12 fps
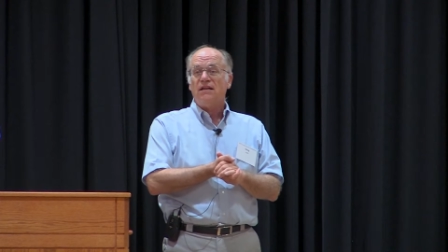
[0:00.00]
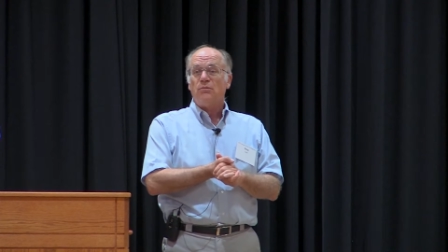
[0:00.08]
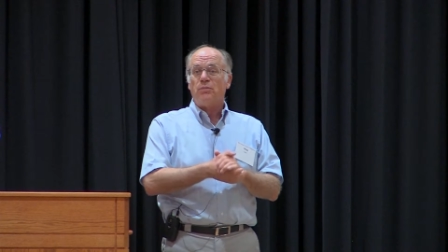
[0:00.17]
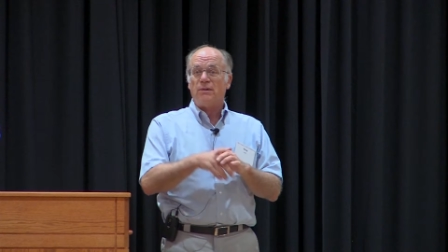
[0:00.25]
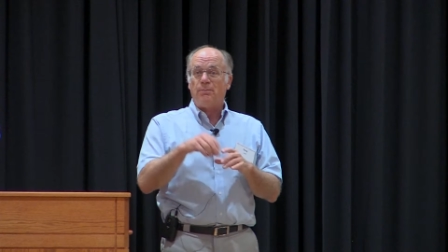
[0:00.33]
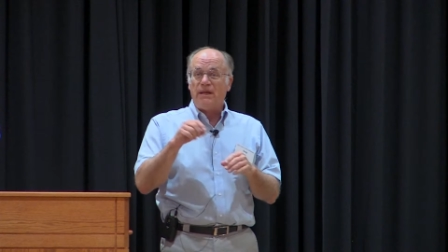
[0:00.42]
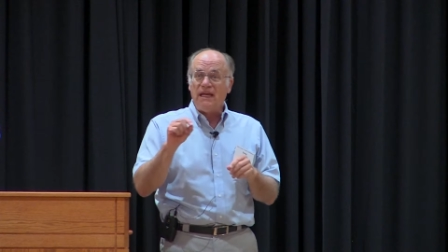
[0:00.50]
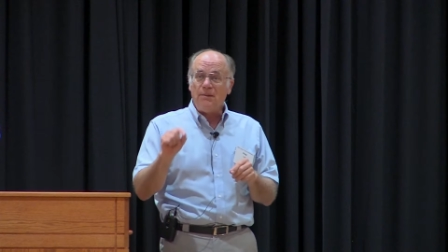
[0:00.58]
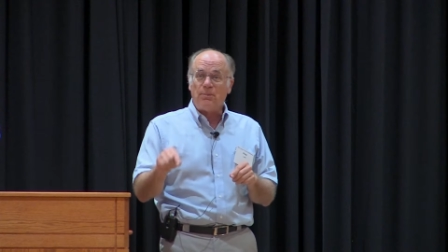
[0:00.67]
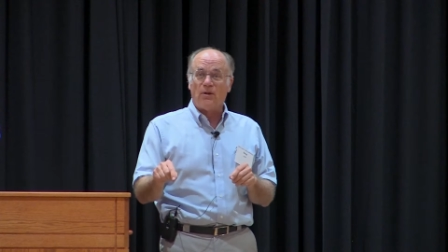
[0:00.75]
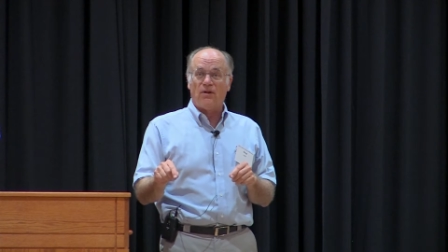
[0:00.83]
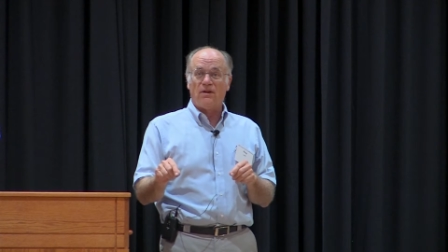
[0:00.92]
But
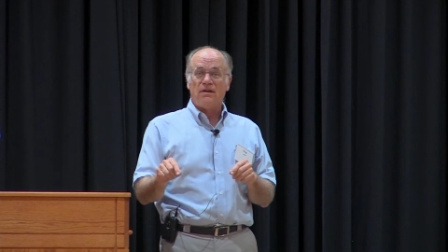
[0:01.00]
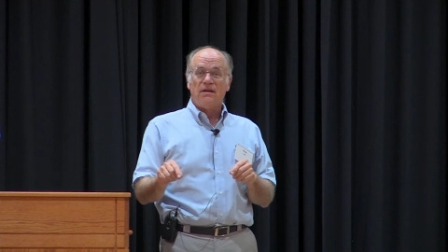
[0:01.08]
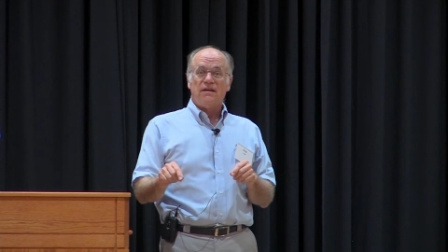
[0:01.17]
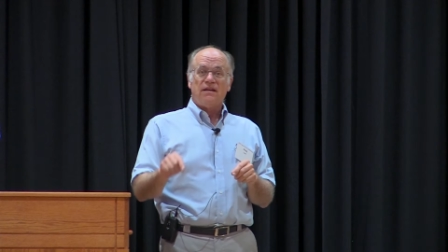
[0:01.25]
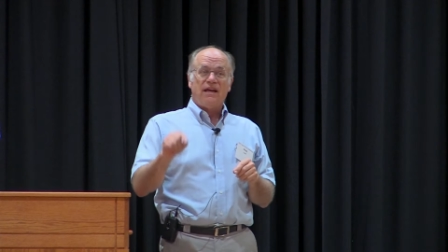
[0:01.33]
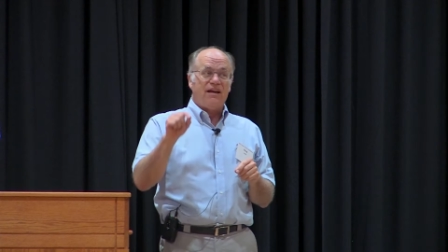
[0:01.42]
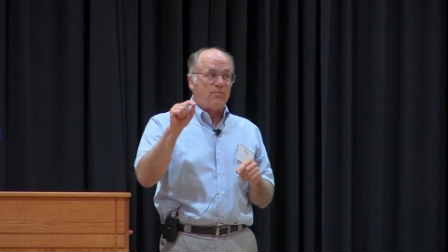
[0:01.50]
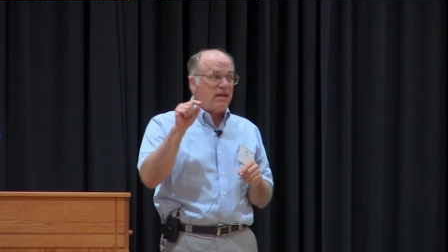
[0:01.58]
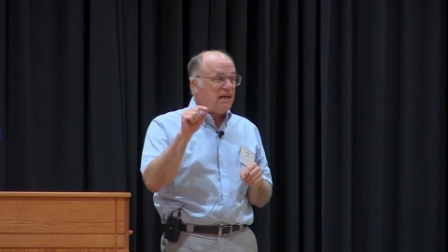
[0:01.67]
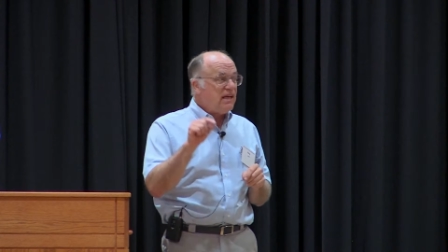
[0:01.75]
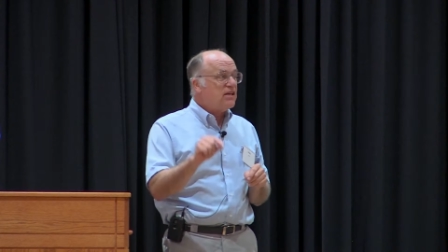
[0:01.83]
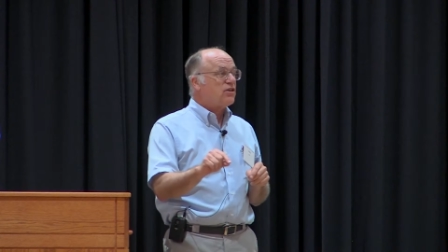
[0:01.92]
people have been
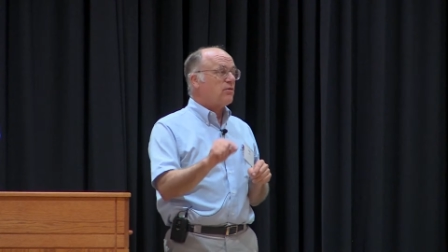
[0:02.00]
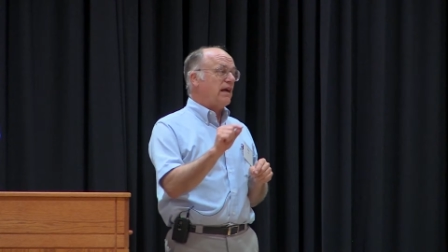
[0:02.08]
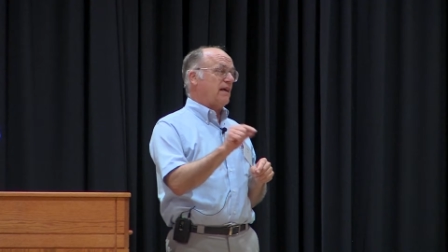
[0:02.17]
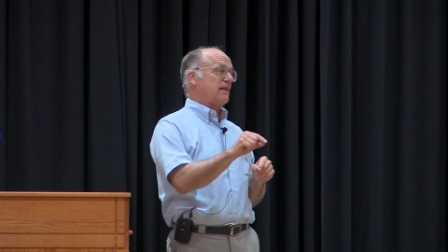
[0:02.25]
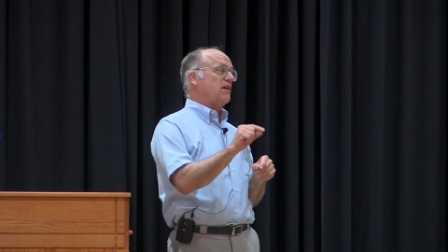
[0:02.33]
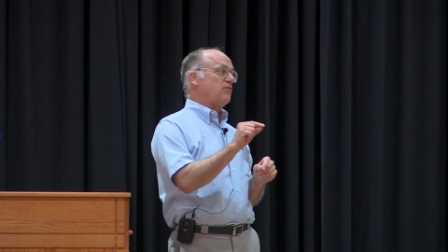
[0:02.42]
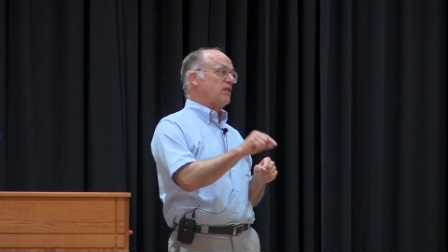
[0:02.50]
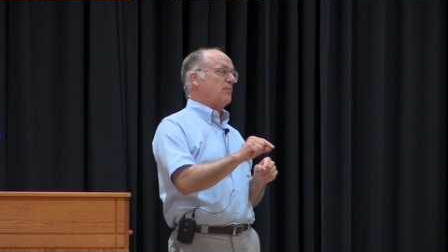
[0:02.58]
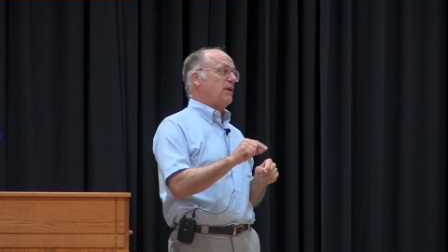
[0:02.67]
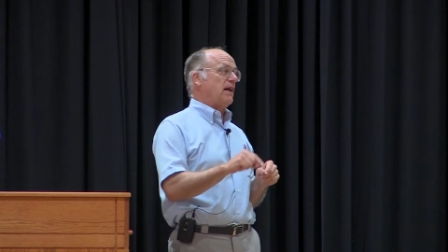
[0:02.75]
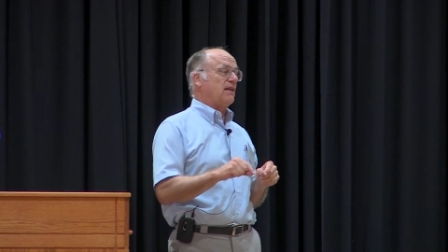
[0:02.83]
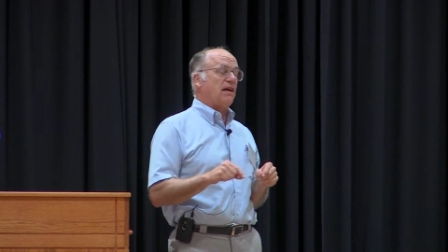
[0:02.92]
interacting with the
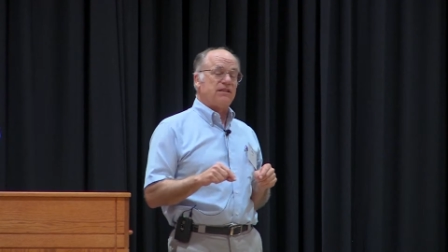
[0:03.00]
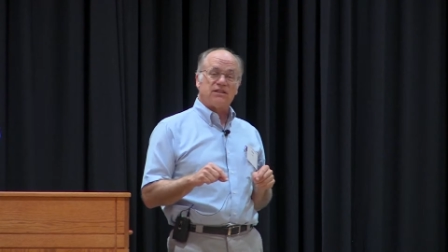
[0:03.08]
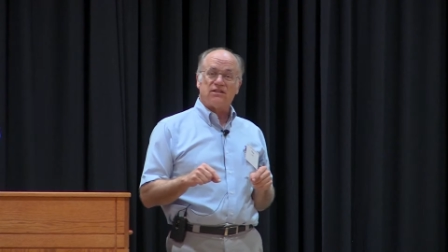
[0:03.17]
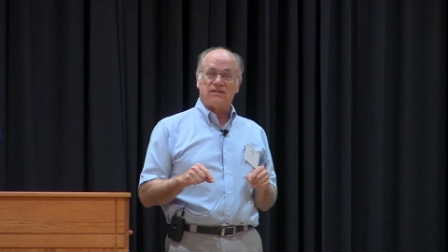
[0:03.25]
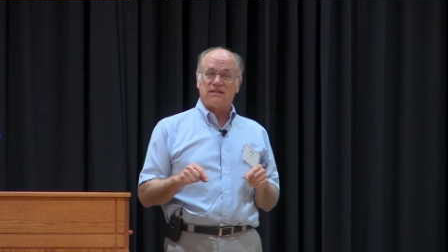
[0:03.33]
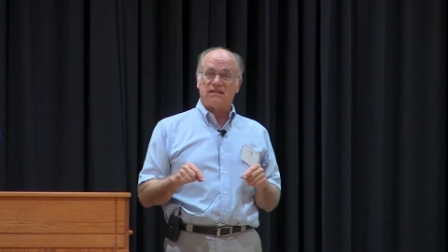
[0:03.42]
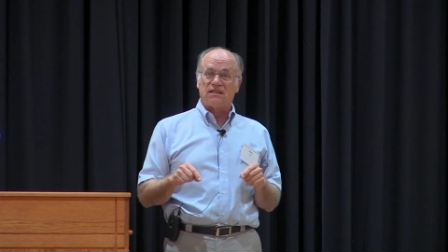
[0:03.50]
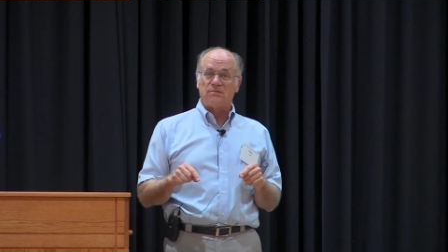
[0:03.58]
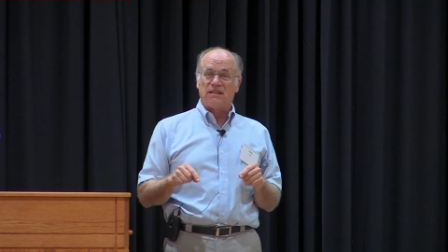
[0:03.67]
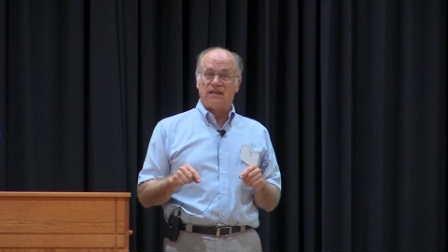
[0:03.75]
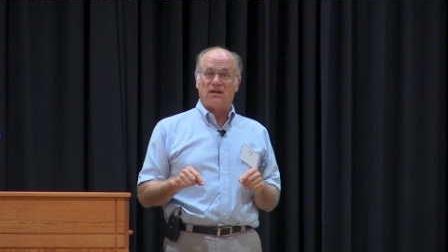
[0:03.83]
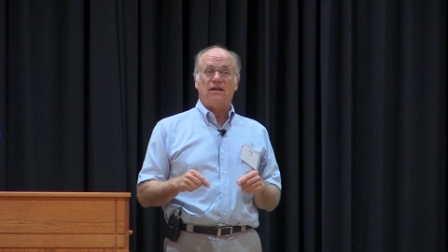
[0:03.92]
biological systems
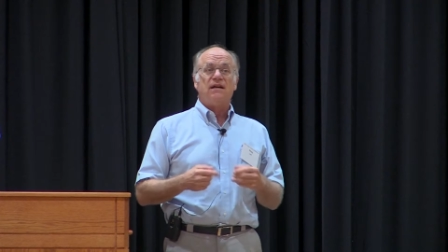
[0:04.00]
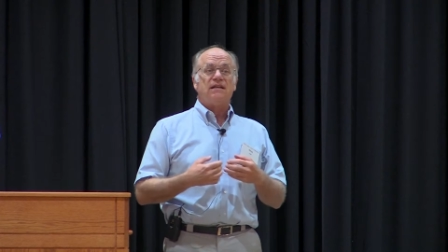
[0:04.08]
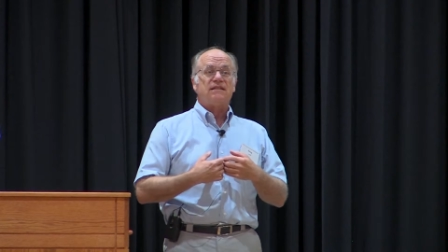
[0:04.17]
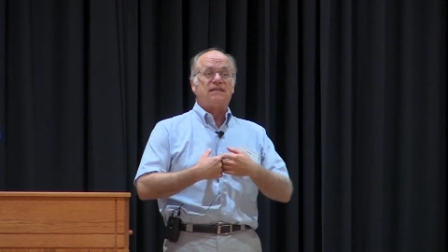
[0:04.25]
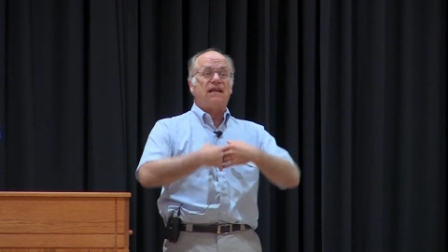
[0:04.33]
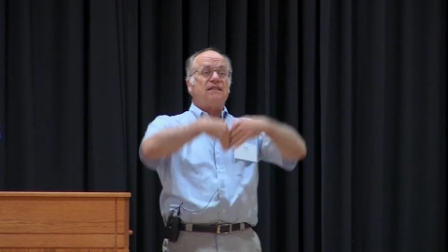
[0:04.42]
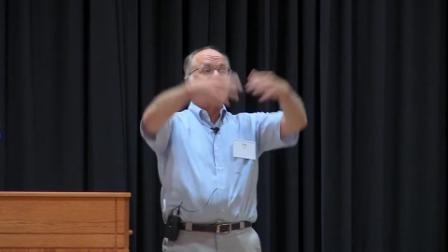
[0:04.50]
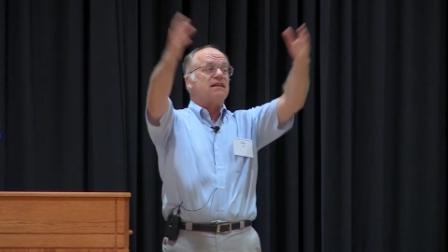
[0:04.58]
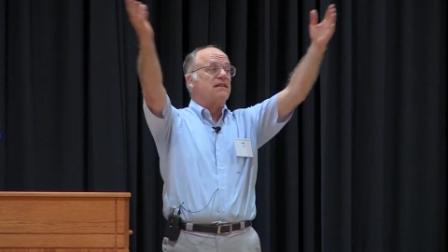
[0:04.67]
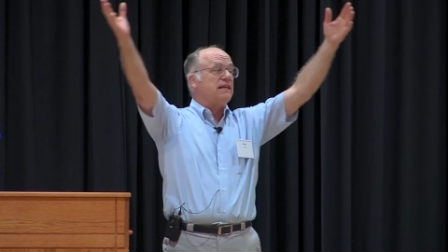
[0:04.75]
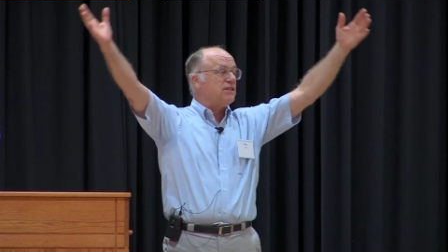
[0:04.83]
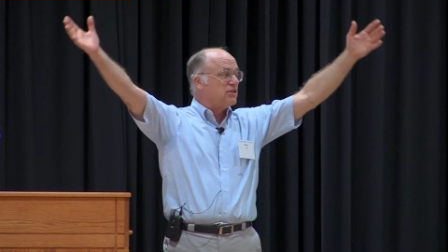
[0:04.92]
here since the
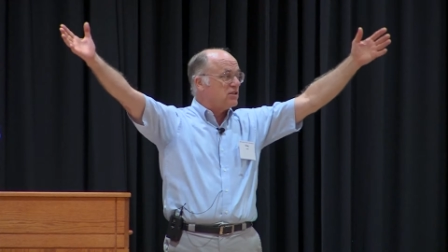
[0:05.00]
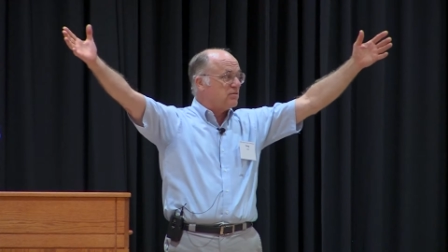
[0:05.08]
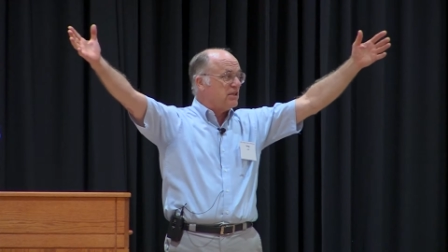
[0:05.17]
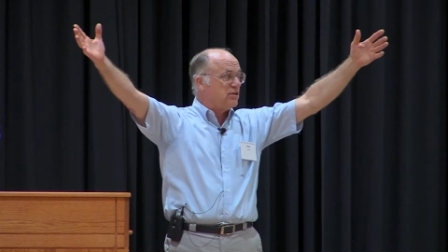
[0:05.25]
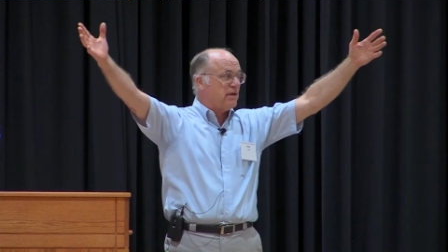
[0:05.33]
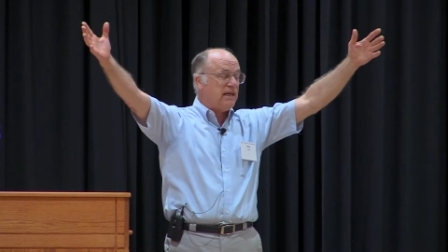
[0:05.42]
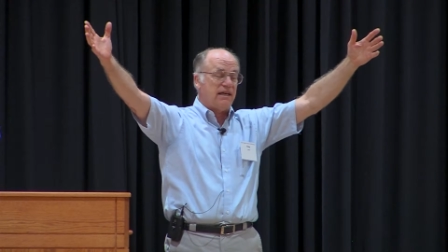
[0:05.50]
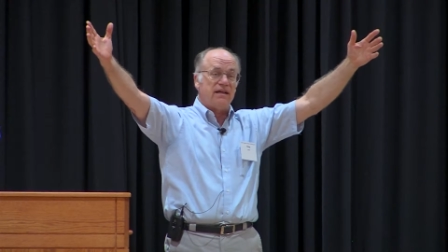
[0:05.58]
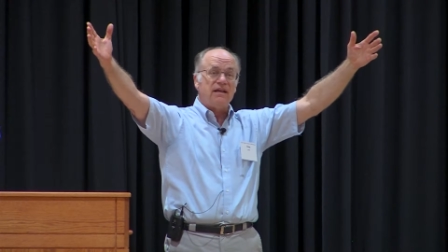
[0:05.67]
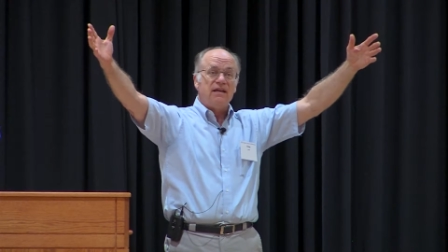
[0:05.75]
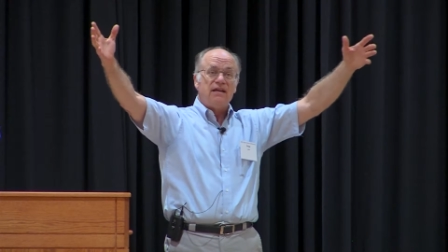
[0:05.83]
glaciers retreated